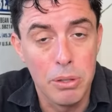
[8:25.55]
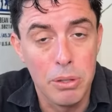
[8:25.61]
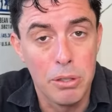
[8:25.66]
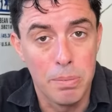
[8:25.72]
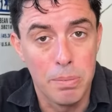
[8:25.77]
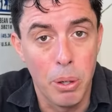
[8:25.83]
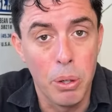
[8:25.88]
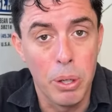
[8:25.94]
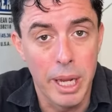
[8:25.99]

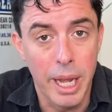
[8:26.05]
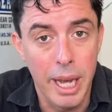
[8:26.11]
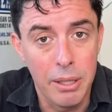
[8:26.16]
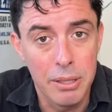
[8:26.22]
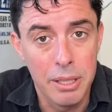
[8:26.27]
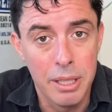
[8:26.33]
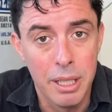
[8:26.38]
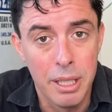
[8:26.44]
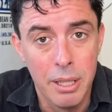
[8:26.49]
spoke
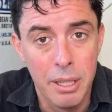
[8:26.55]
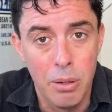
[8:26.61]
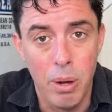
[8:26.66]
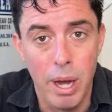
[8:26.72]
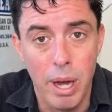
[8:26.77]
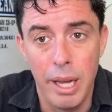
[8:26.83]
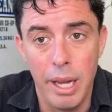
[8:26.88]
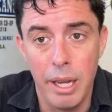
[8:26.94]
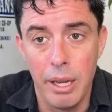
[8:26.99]
out
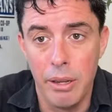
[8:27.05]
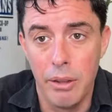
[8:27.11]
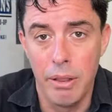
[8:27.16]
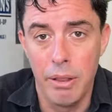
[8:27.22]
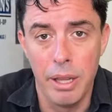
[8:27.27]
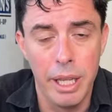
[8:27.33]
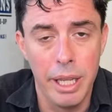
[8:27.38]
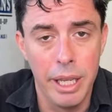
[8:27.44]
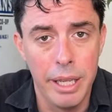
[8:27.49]
while
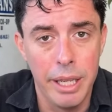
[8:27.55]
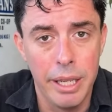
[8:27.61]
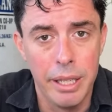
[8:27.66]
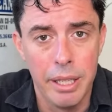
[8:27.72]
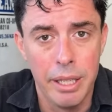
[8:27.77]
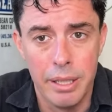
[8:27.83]
the,